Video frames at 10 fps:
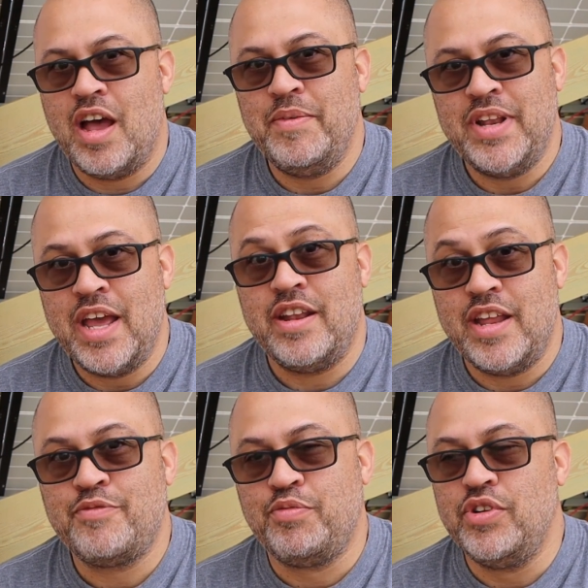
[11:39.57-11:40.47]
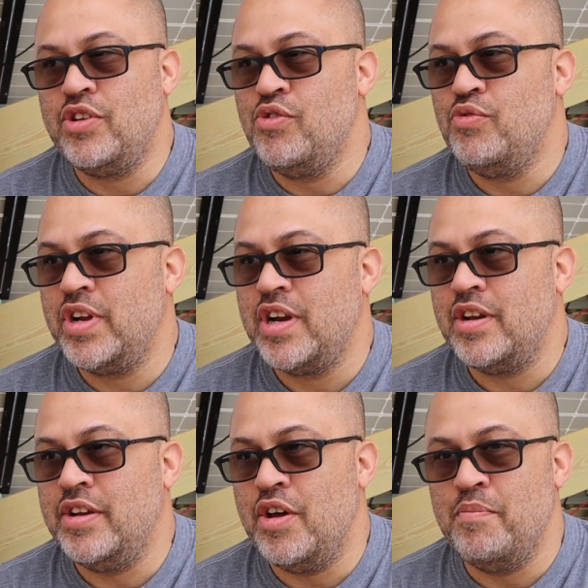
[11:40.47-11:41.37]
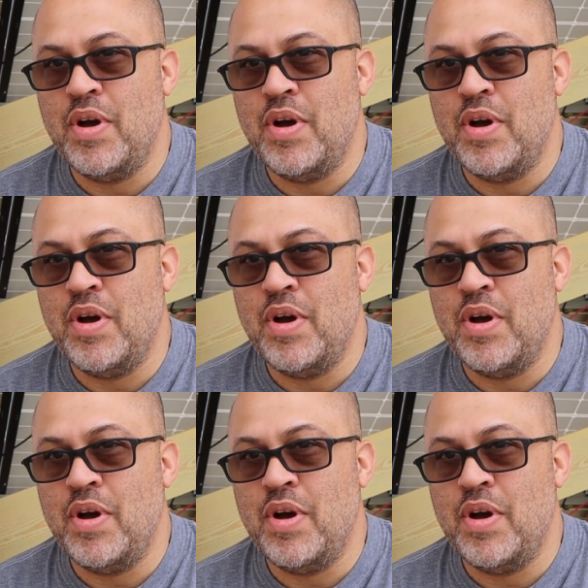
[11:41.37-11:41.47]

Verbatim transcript: I mean, that that's pretty cool there. You know,